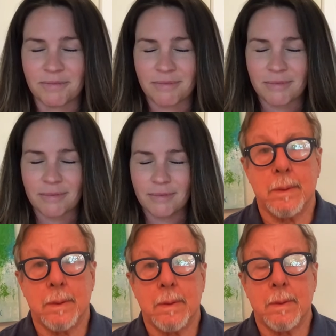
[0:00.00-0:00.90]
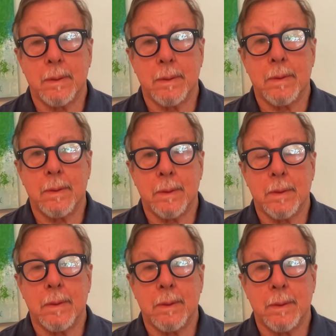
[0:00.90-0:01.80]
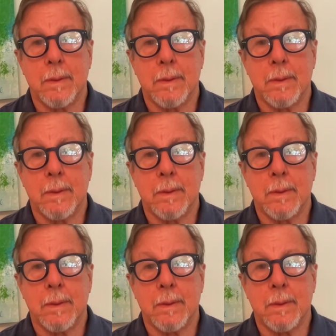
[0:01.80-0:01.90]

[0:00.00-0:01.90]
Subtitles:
(no one is talking)